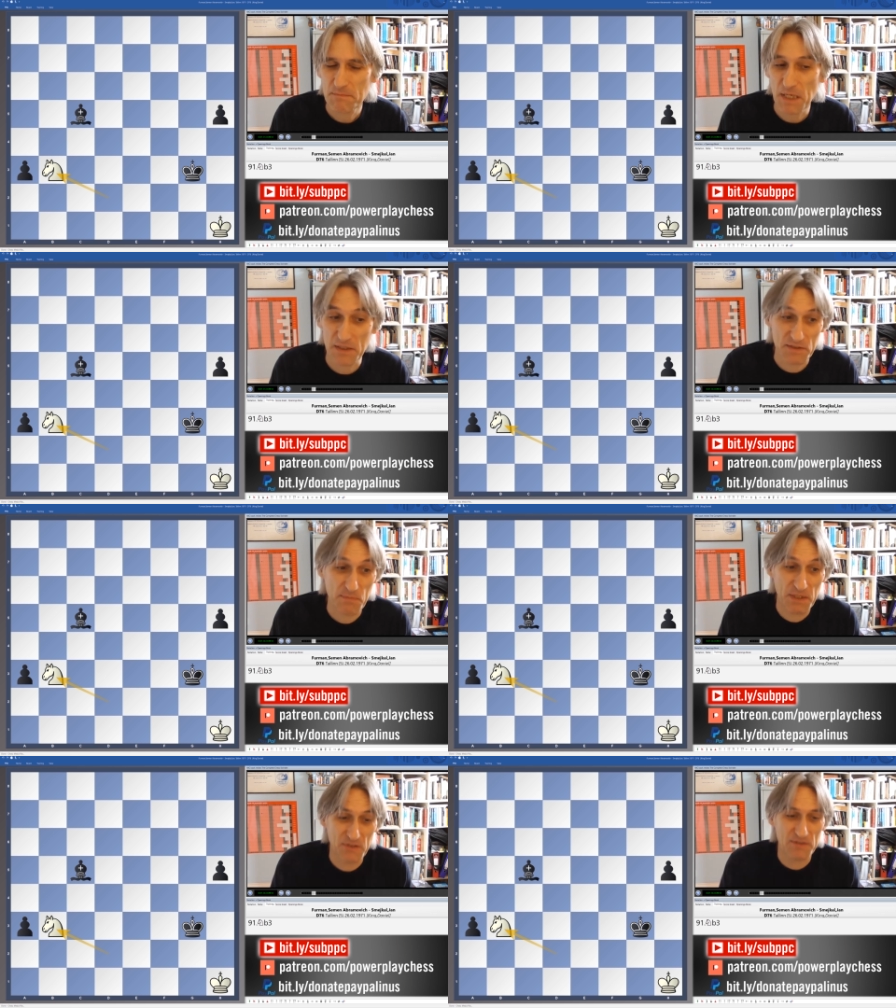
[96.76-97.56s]
And
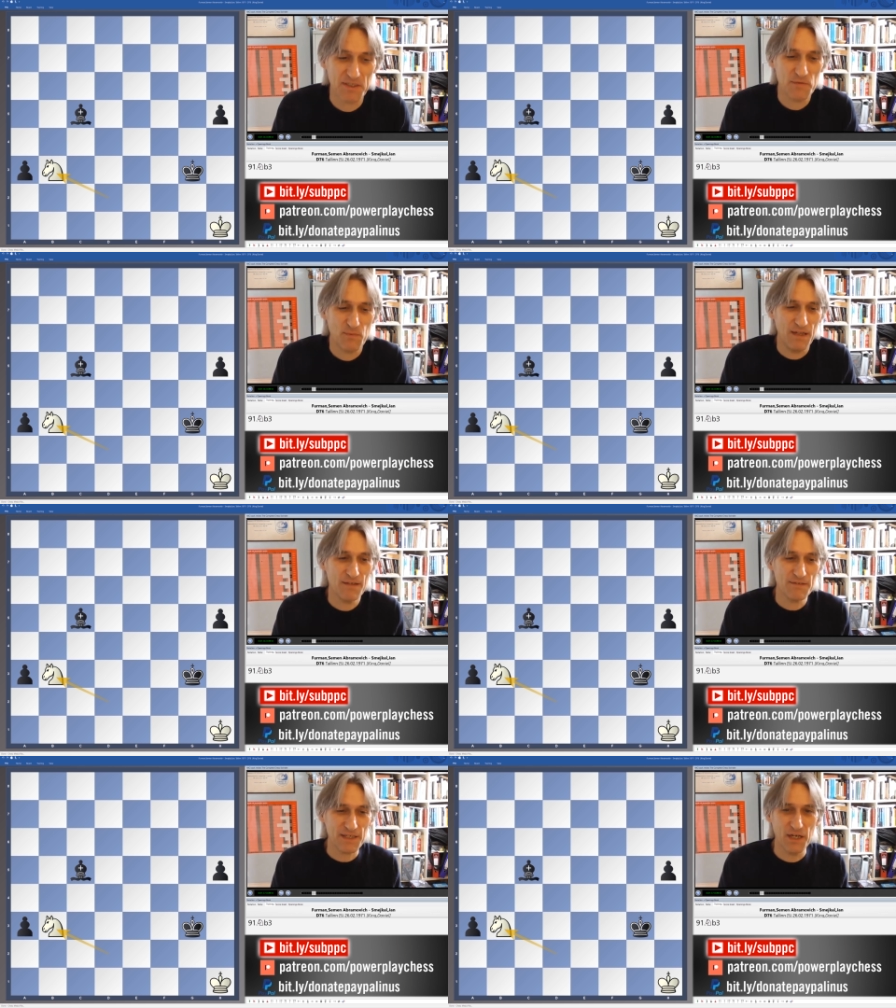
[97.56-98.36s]
Smejkal said, well,
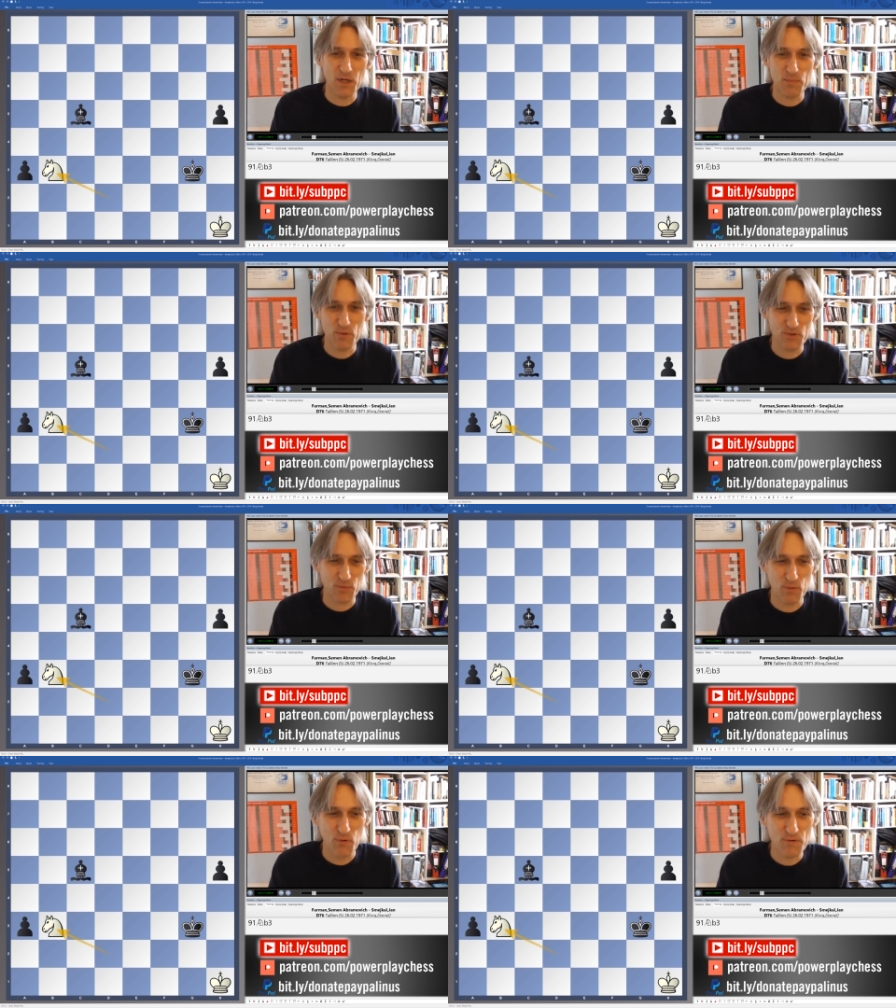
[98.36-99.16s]
okay, I push the
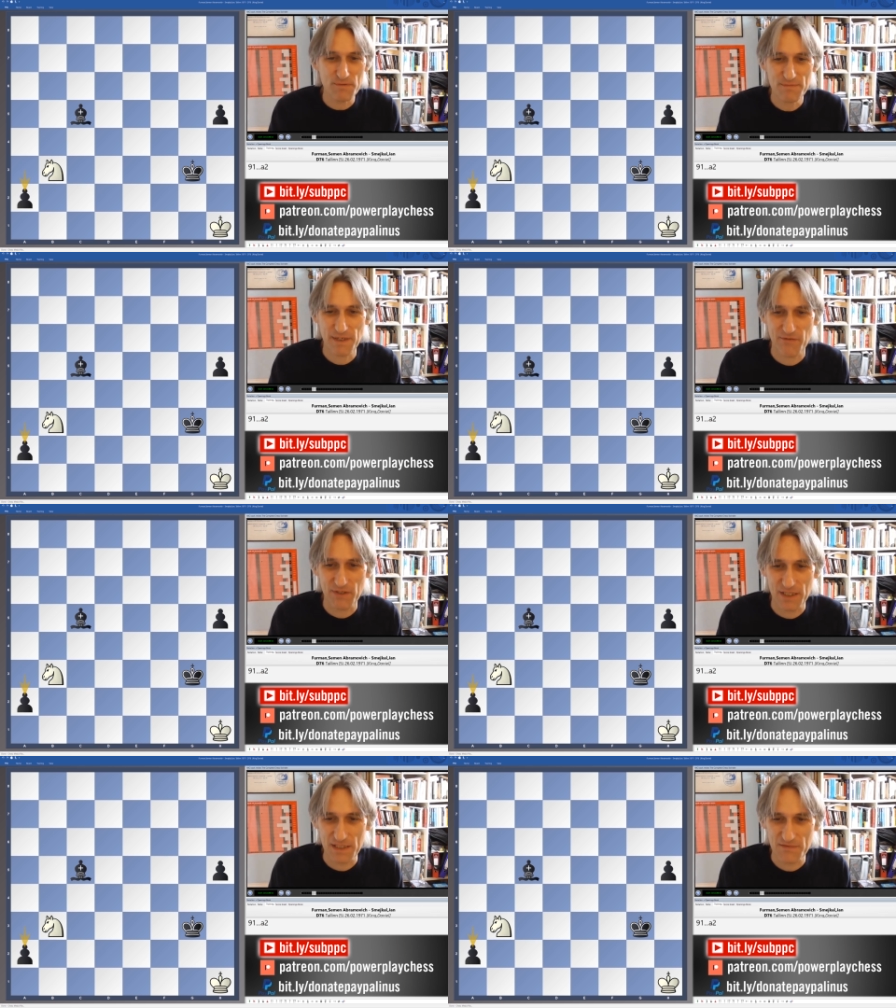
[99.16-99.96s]
pawn,
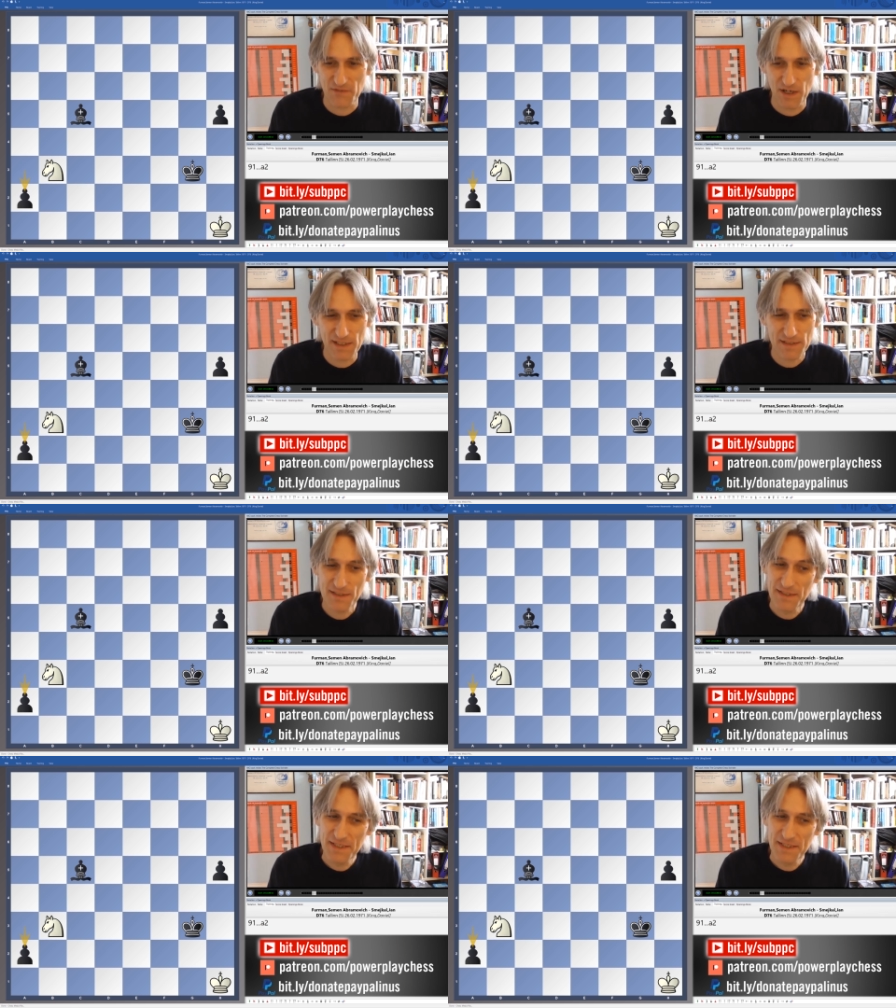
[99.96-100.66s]
everything's fine.